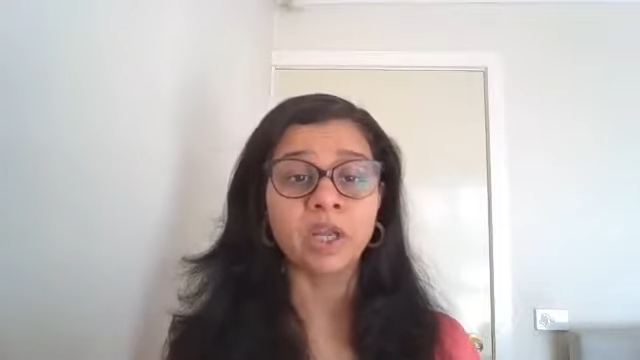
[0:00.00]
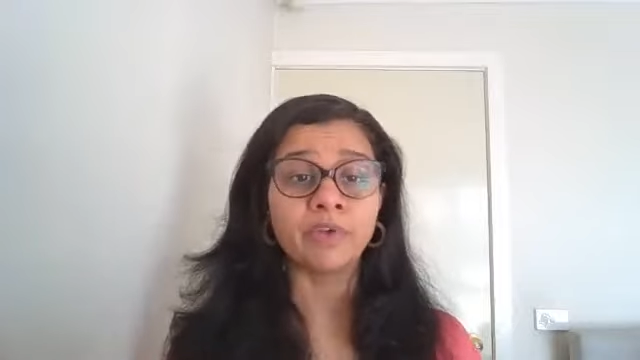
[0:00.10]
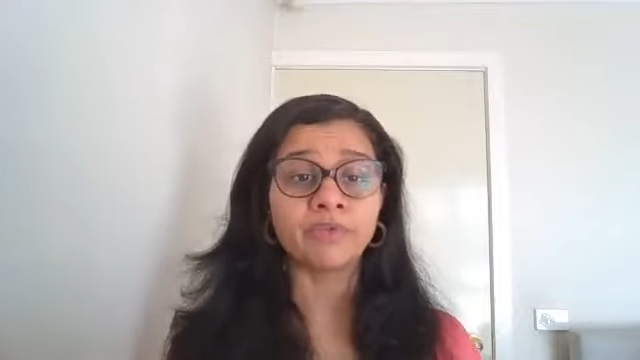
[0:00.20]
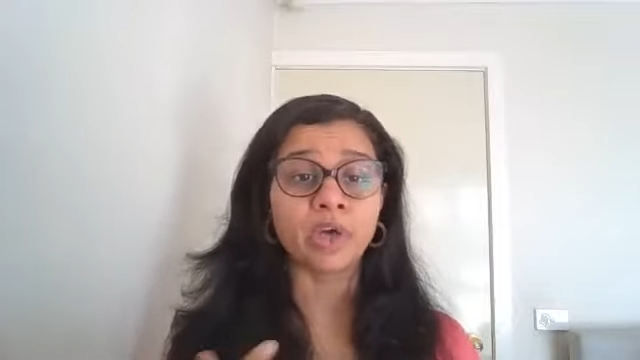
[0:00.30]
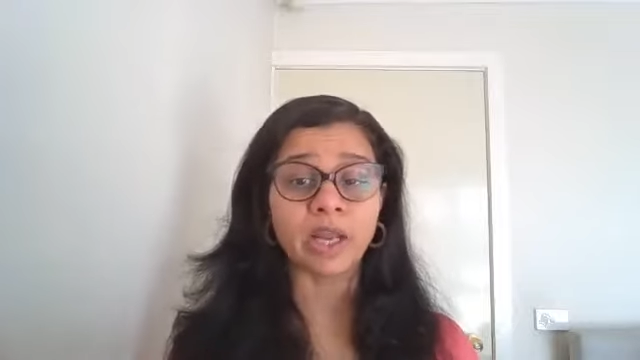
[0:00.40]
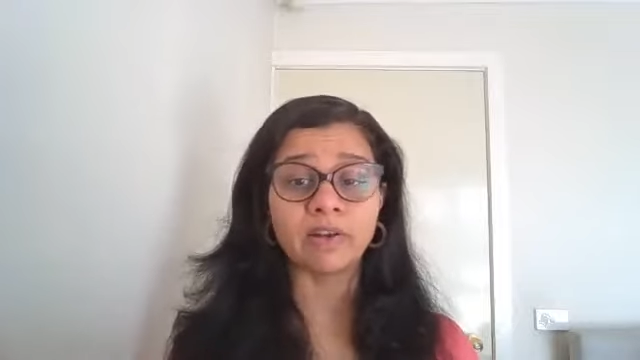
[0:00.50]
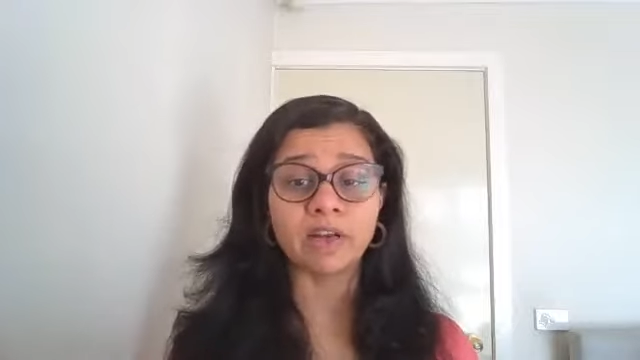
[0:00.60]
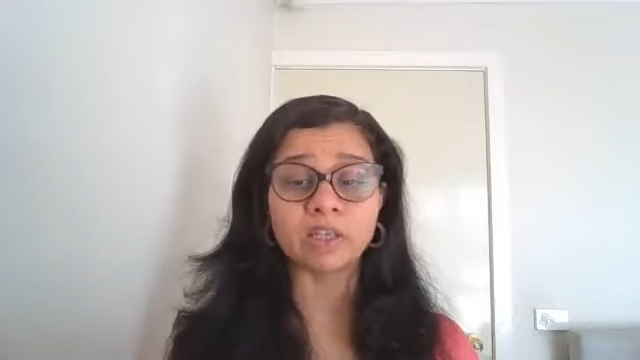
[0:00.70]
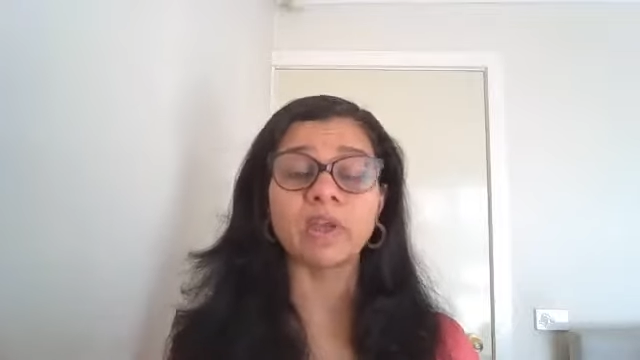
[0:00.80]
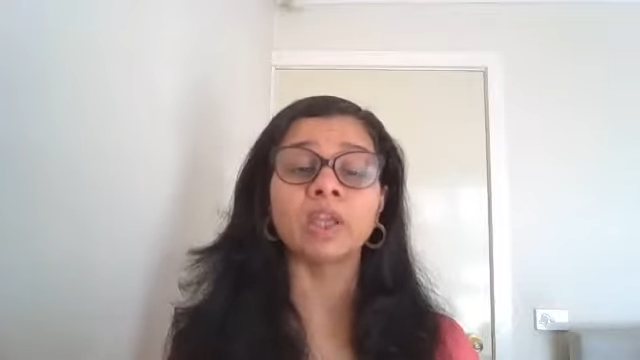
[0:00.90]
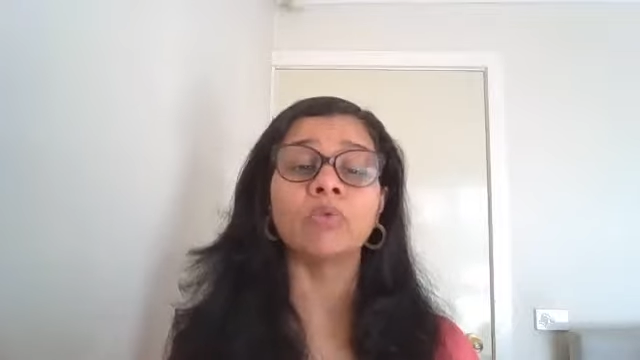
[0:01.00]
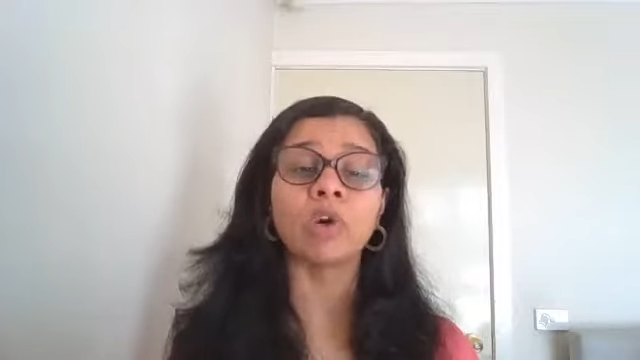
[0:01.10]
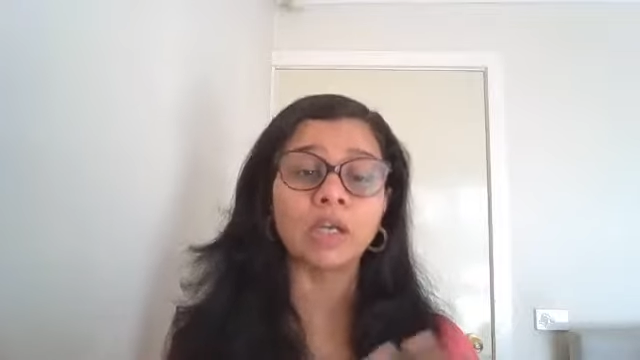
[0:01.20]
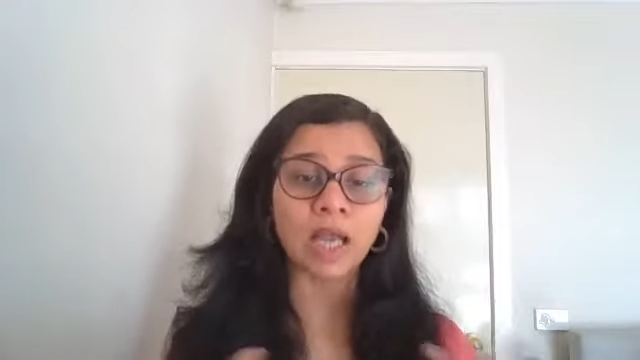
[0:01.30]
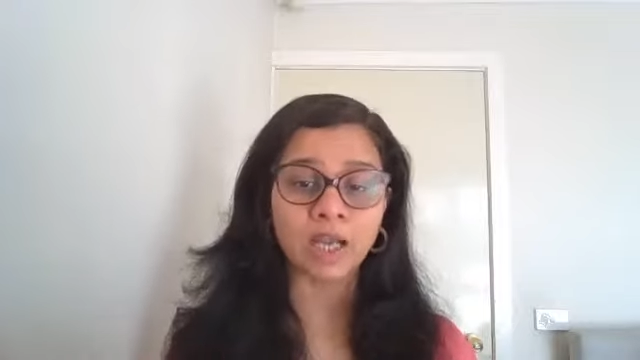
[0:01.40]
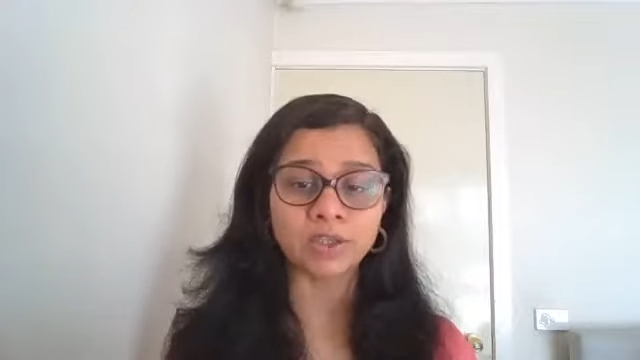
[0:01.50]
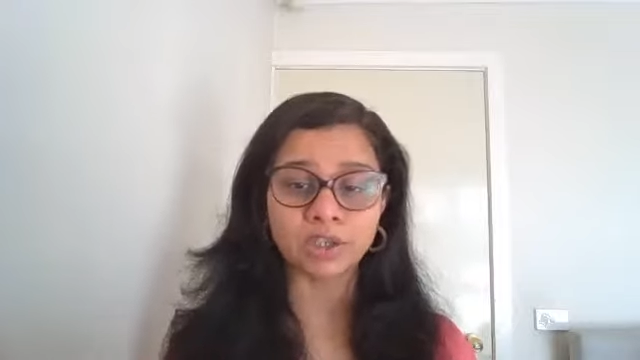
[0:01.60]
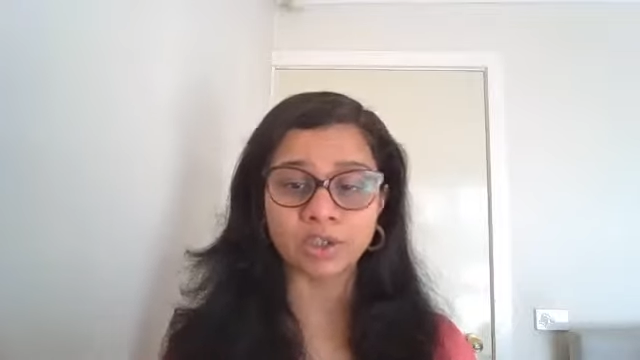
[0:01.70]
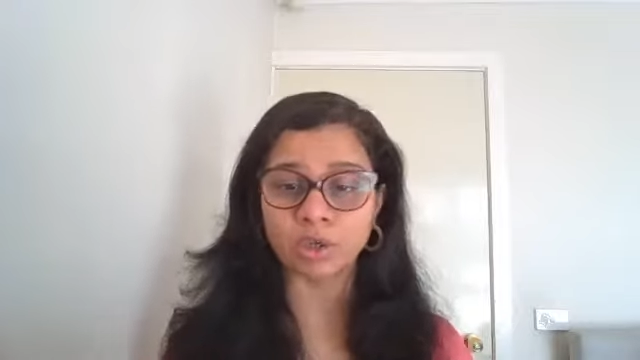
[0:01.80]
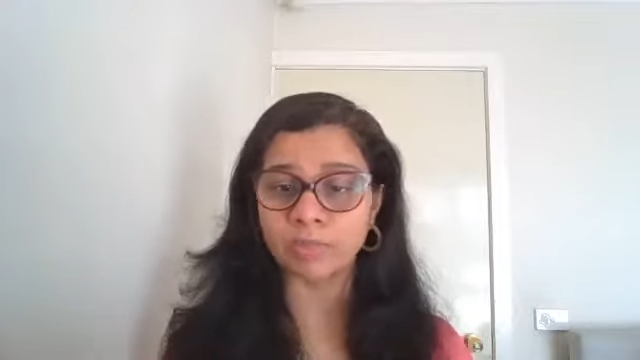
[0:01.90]
For areas where you want
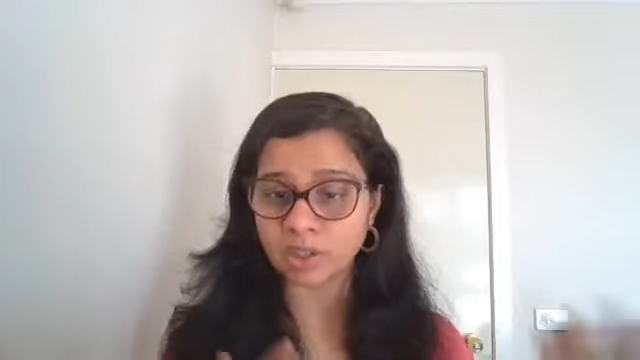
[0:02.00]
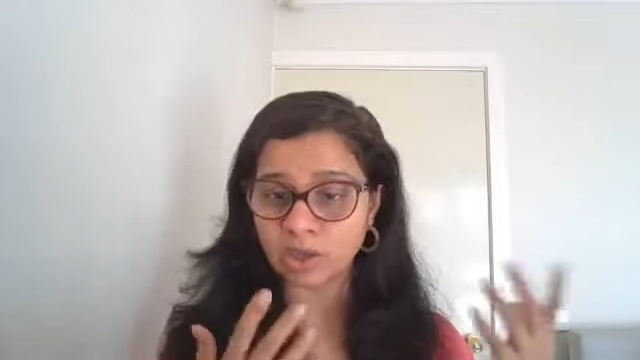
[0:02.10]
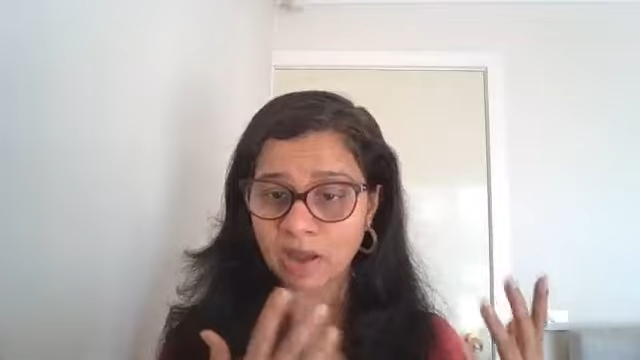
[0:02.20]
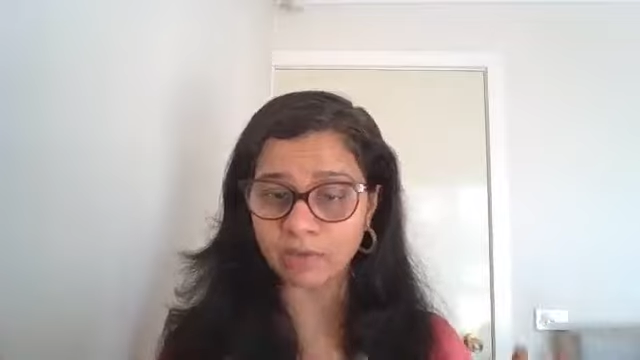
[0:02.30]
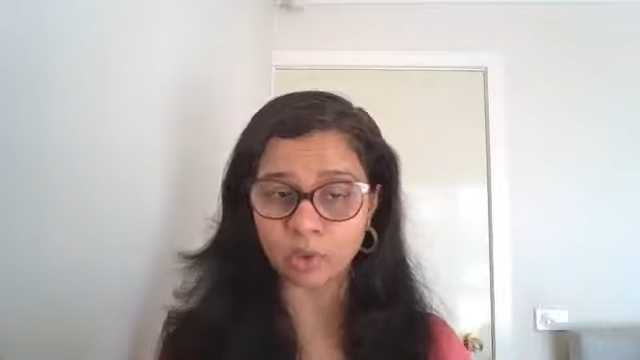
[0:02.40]
larger door but you have